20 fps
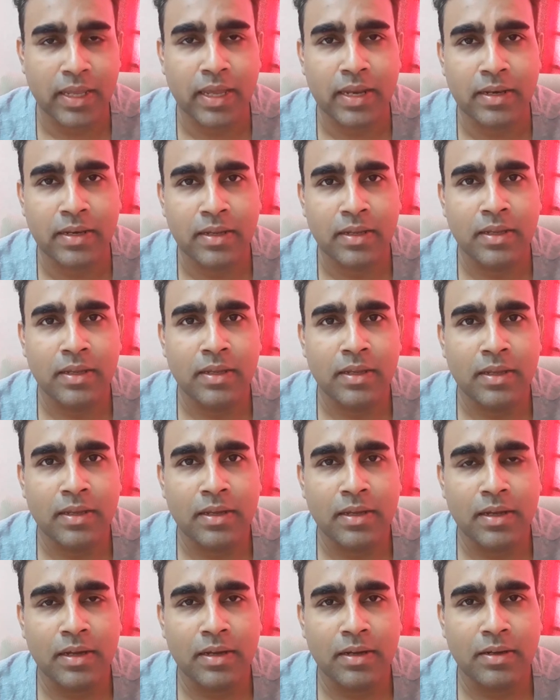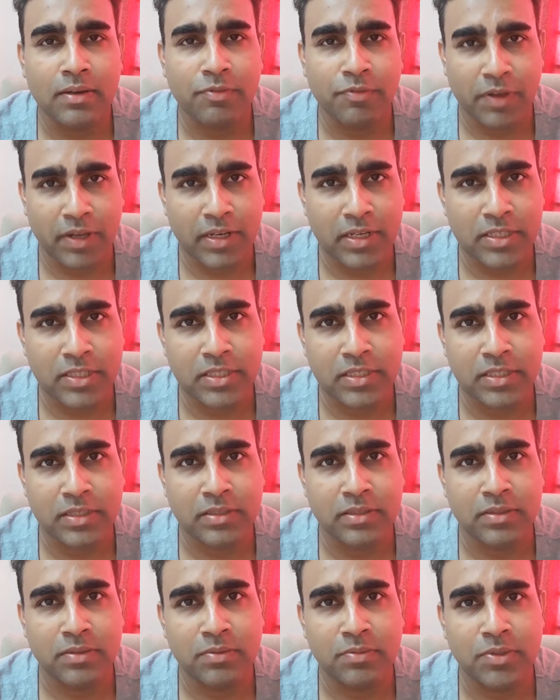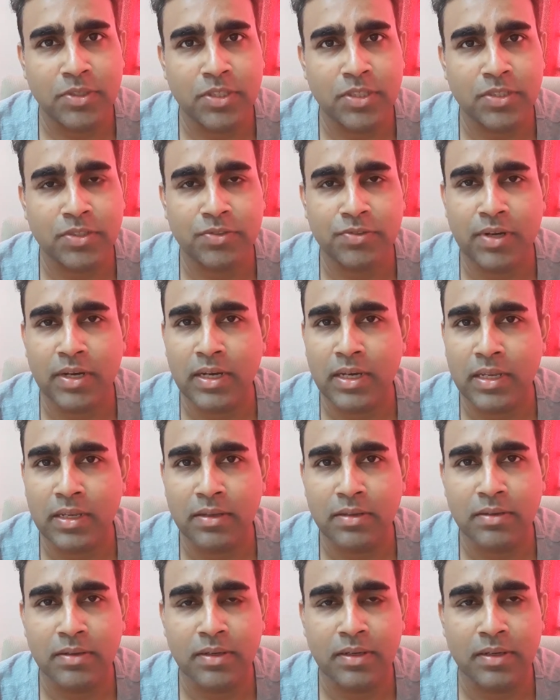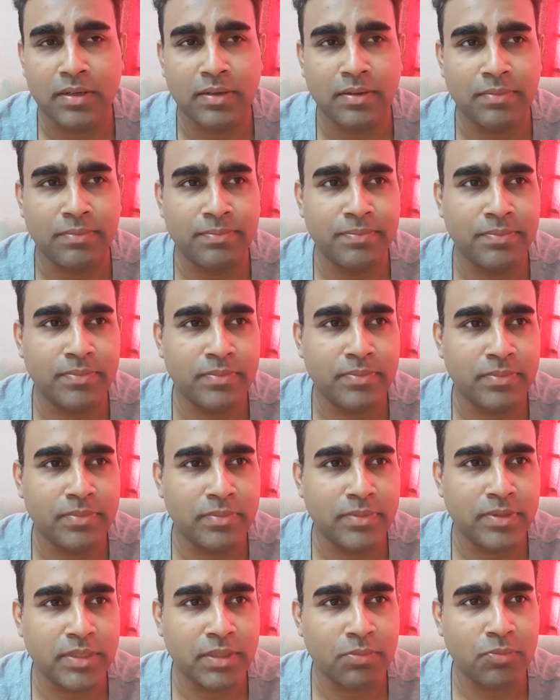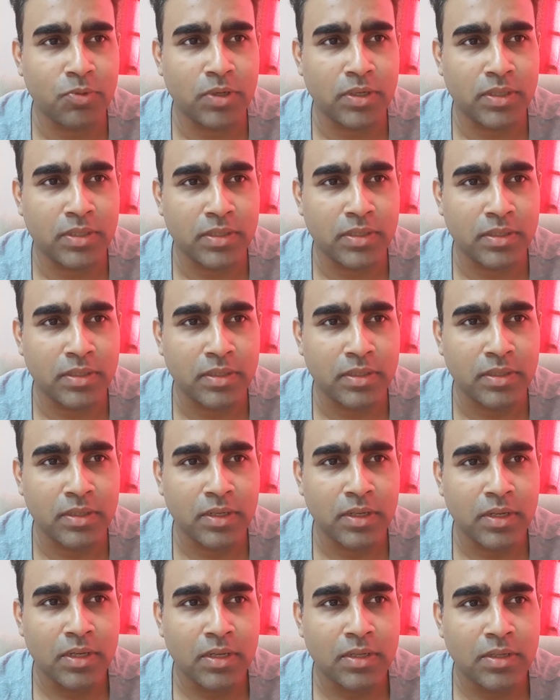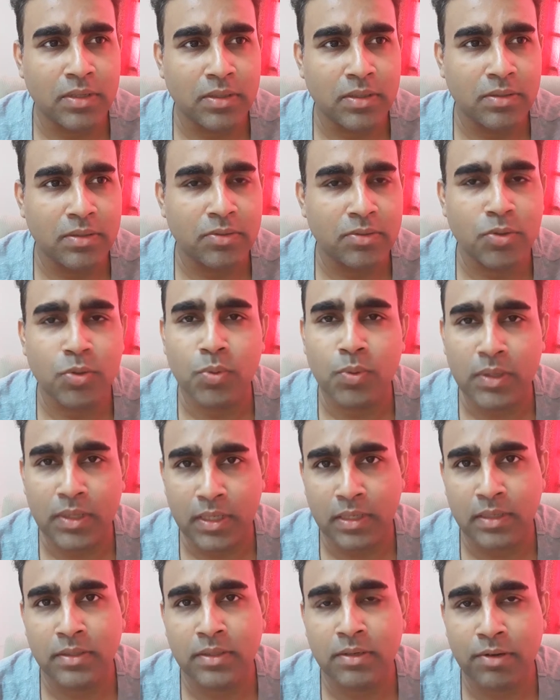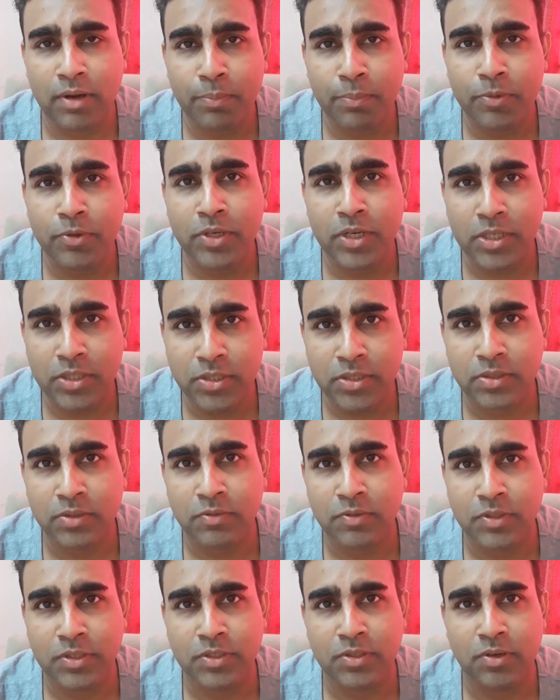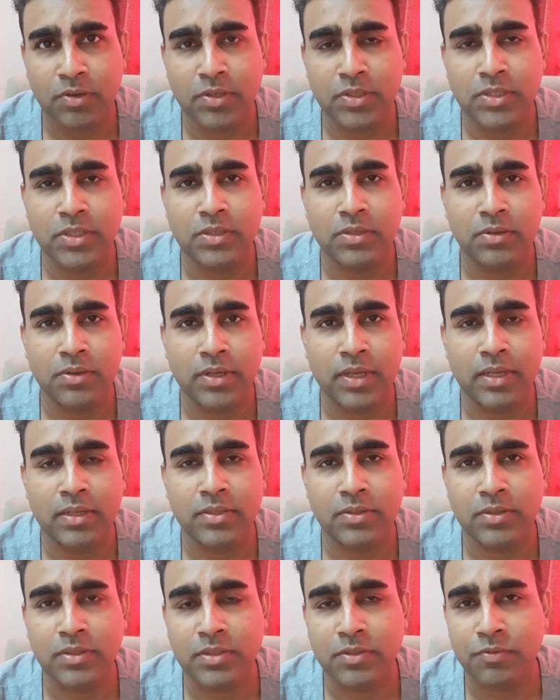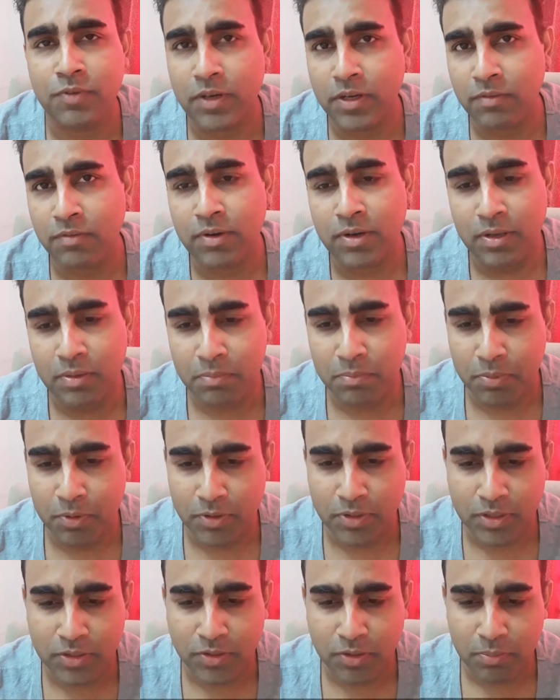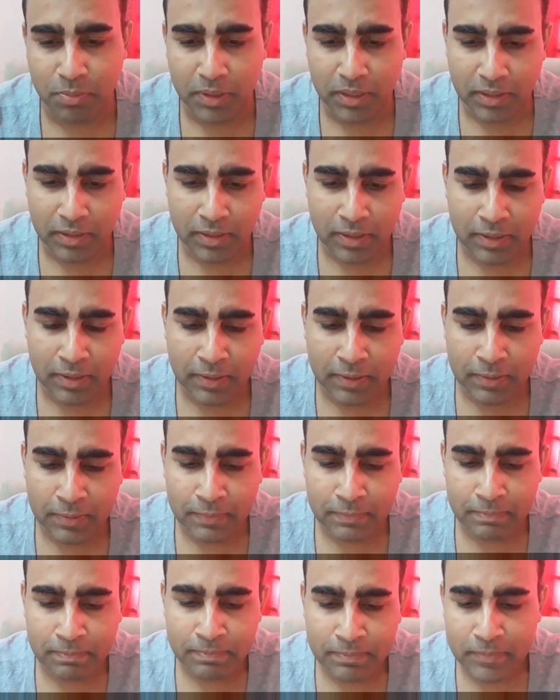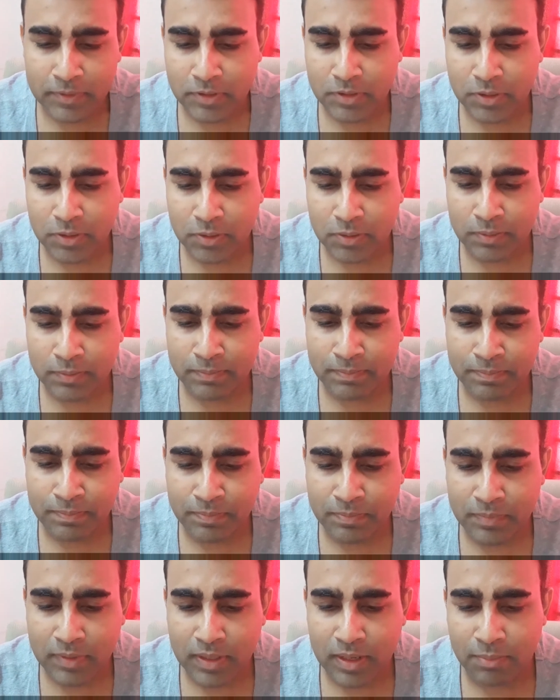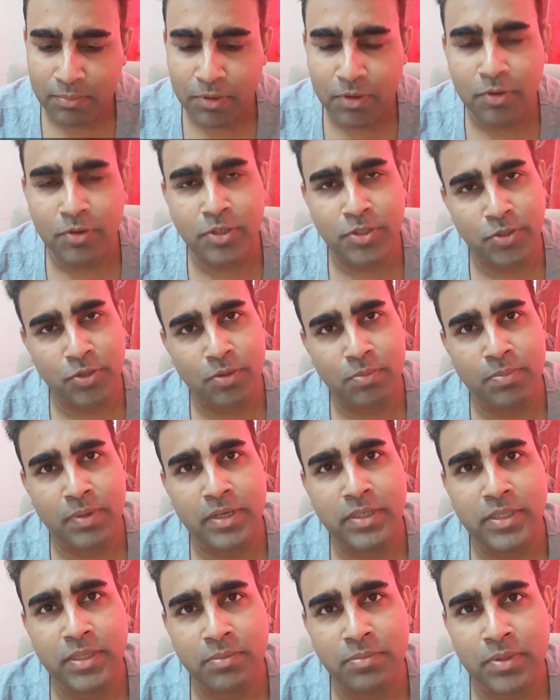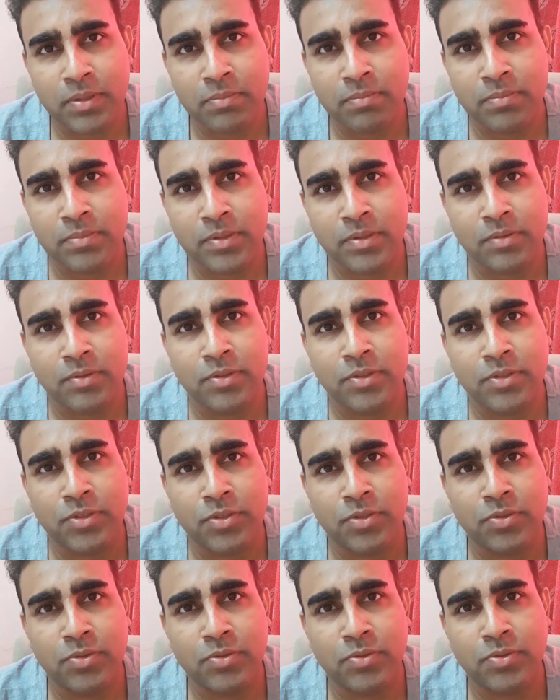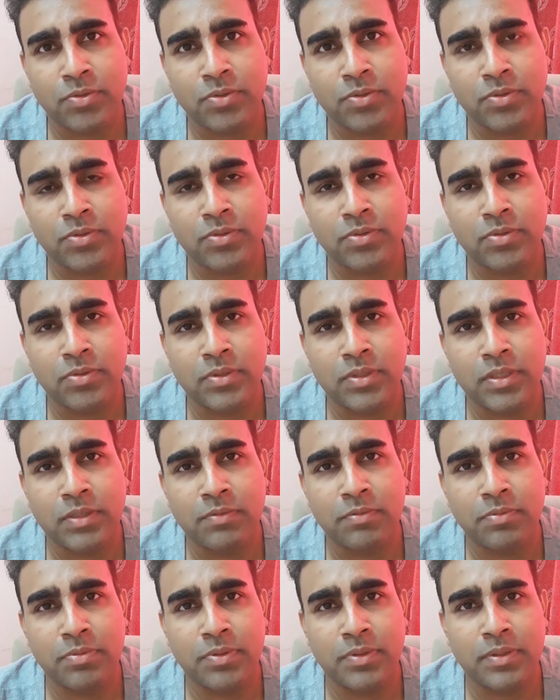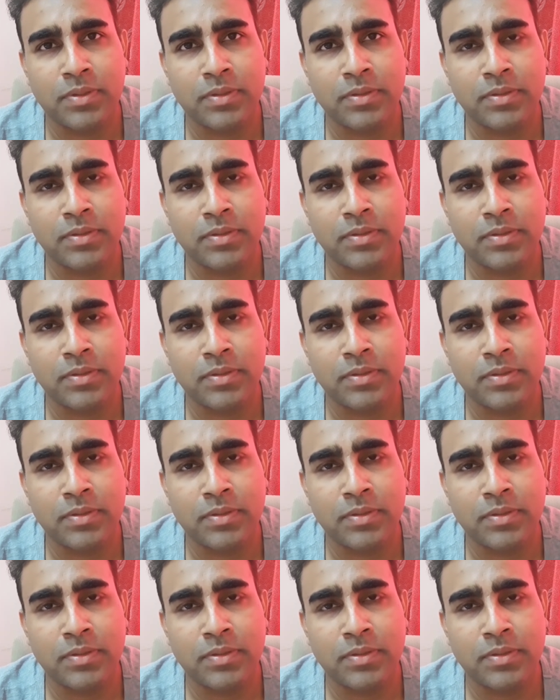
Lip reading: that fallacy, which is really somewhat ruining the reputation of astrology. Okay, so it's a very very important topic. So I'm not going to talk much. I'm not going to give